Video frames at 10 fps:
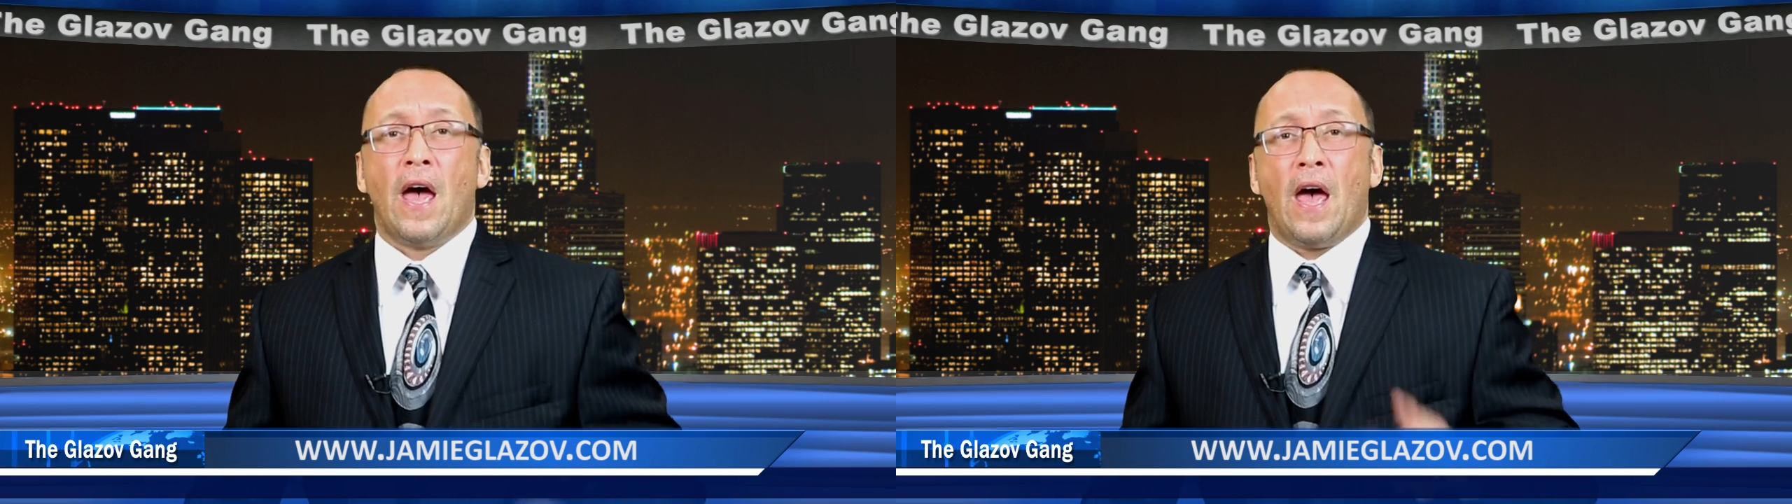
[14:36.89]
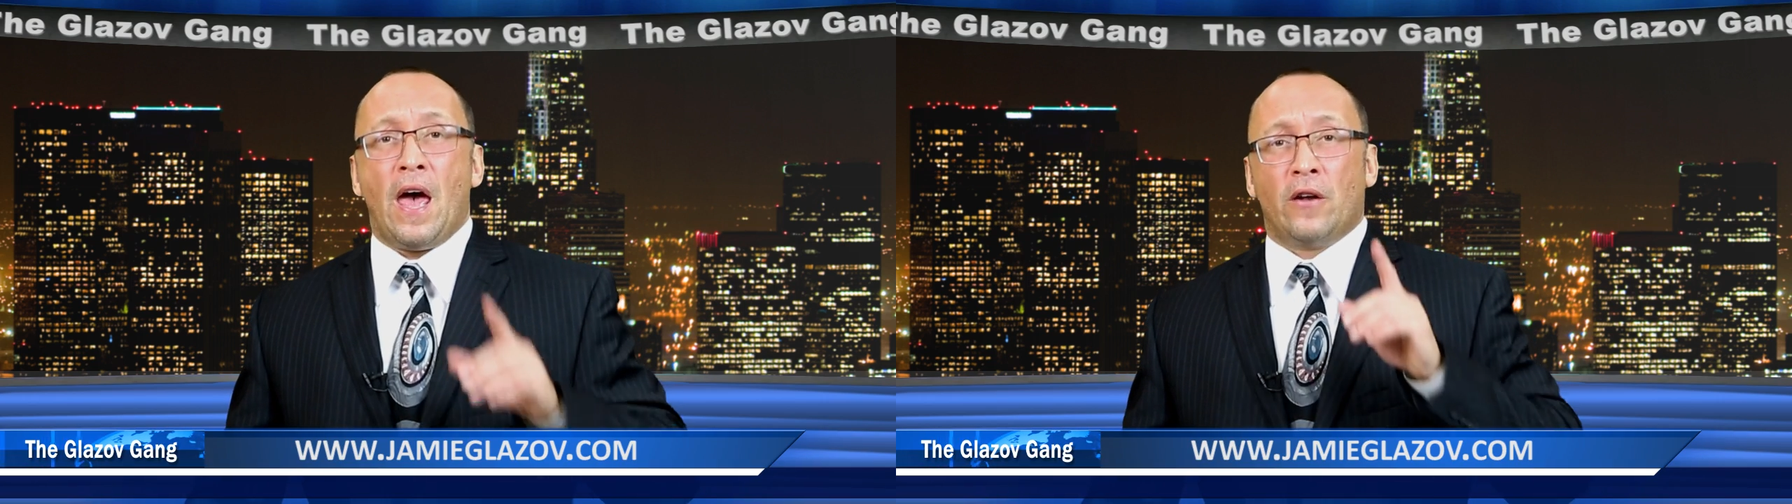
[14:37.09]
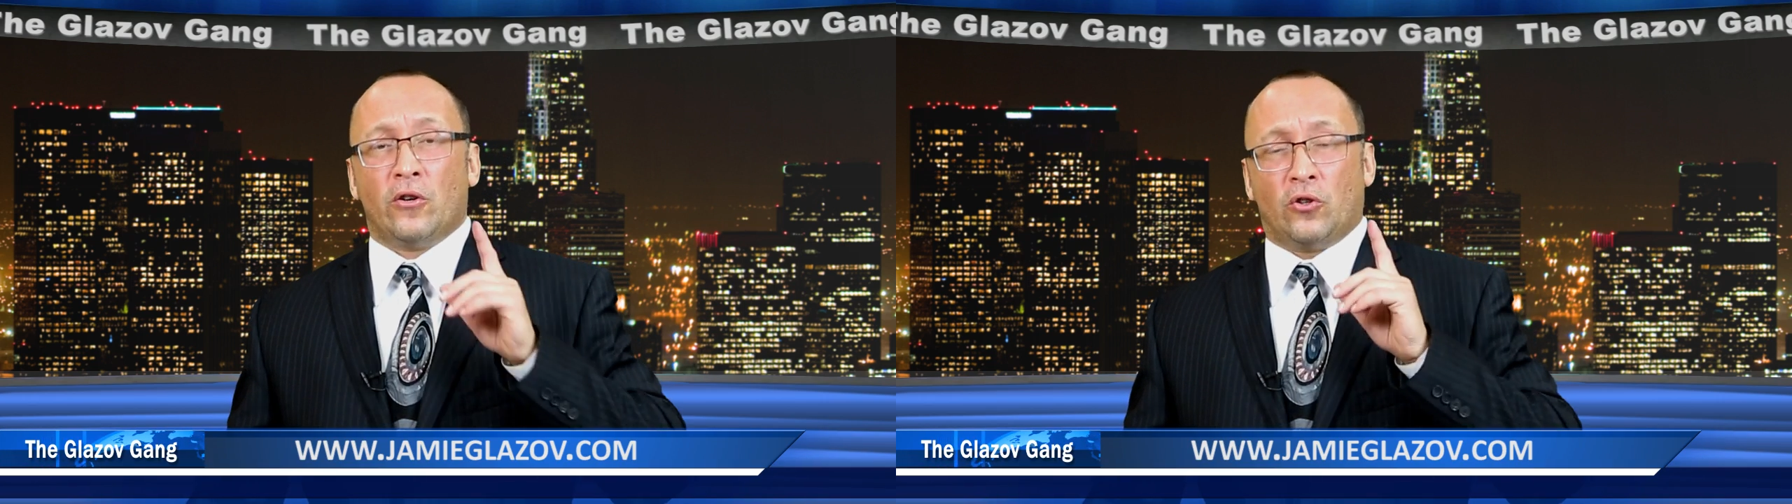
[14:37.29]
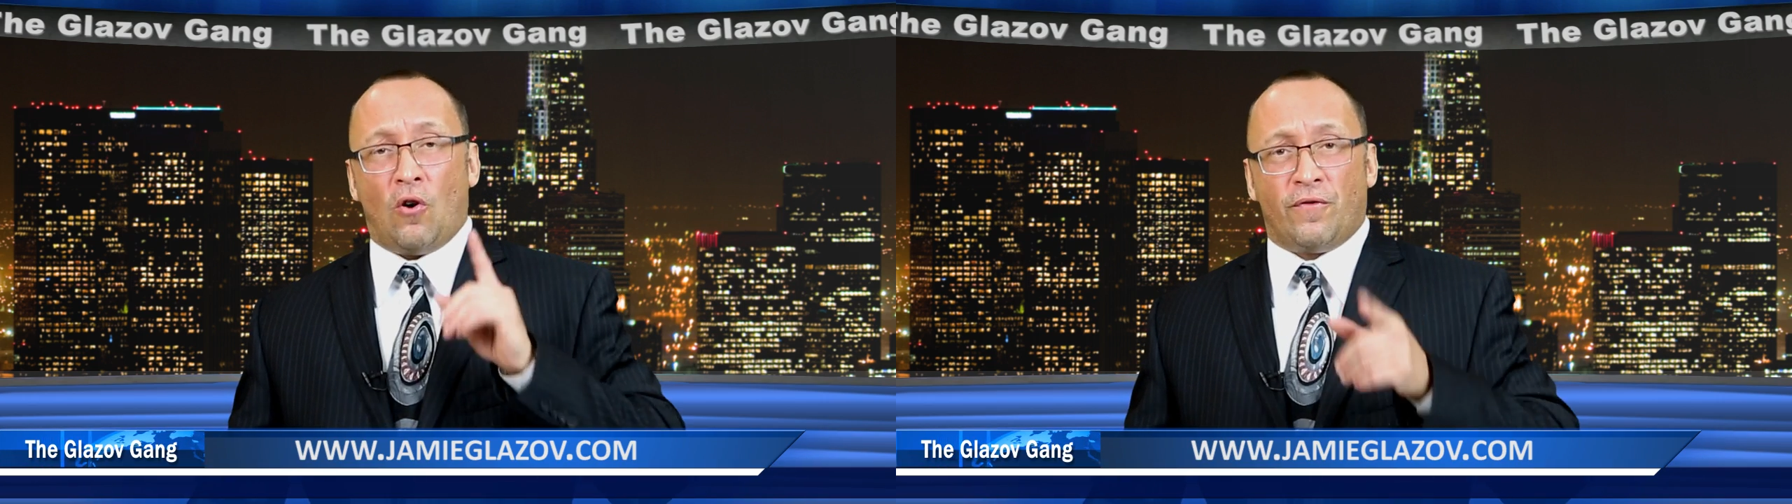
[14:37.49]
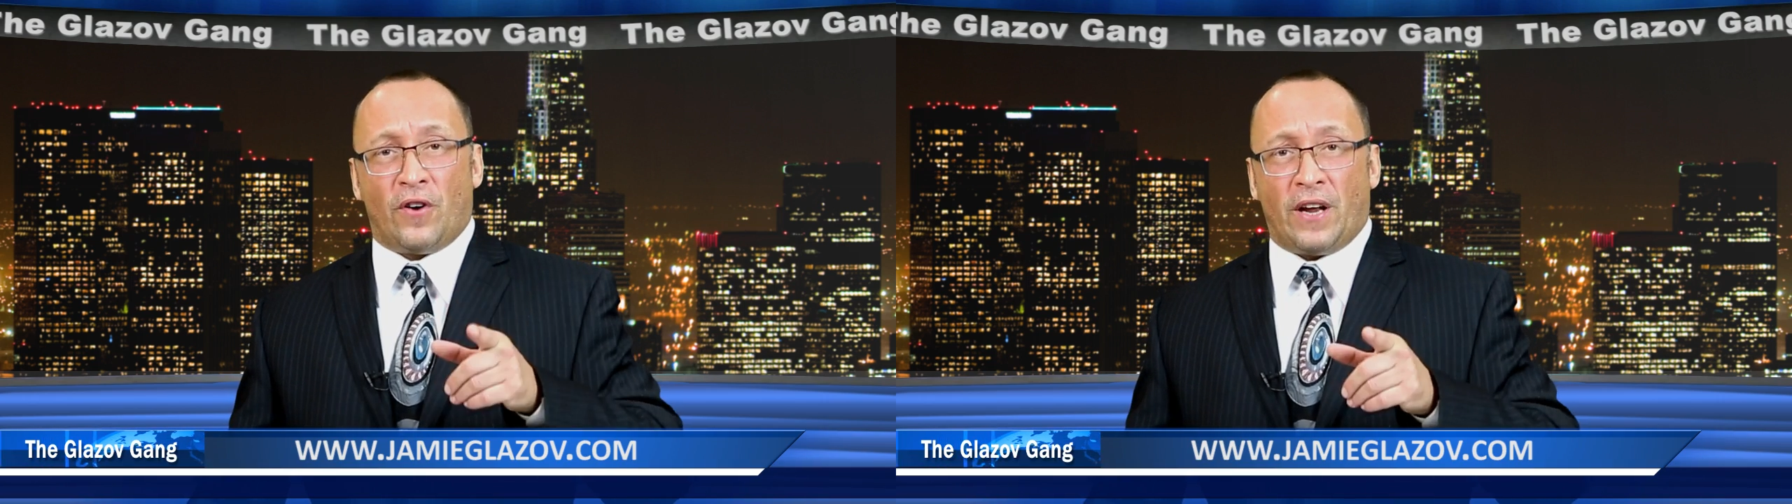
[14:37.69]
And
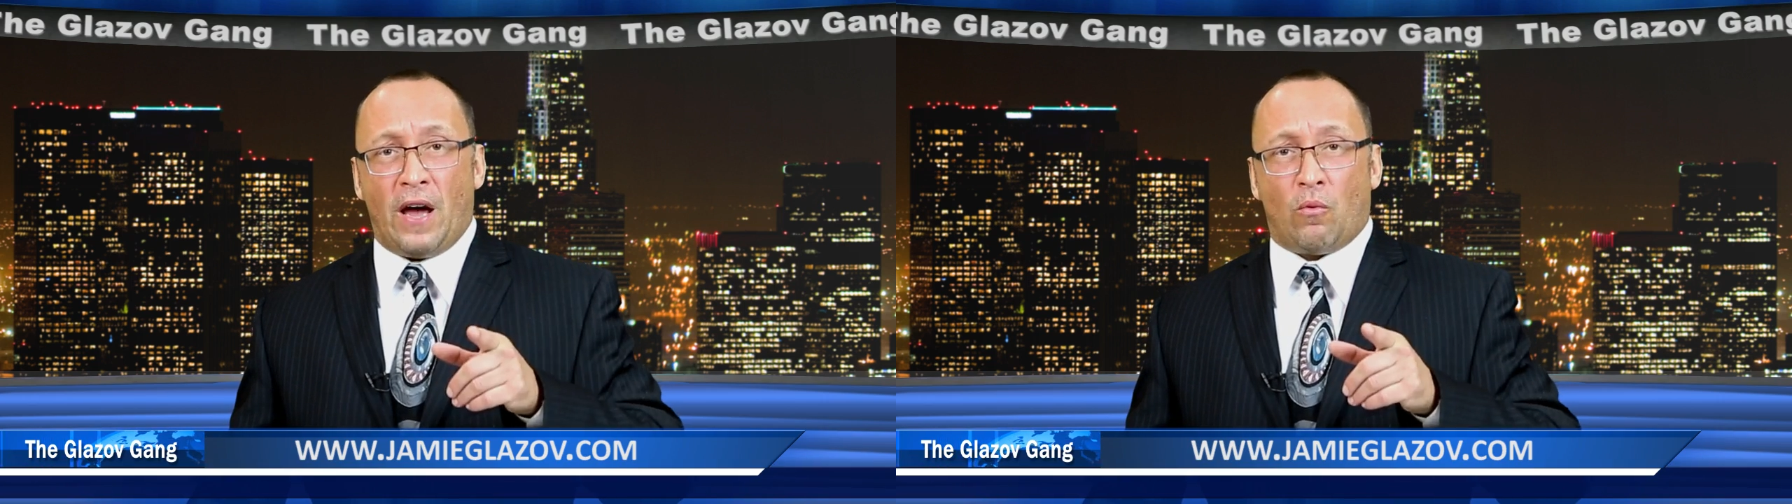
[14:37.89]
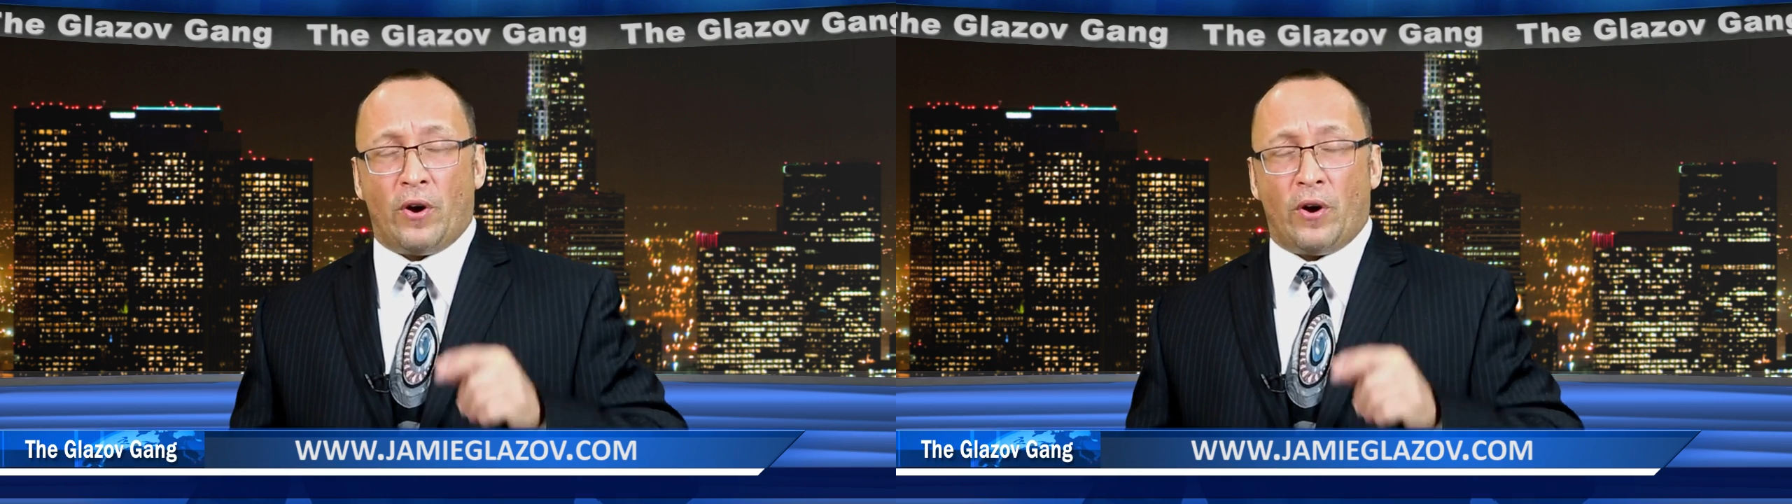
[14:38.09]
don't forget,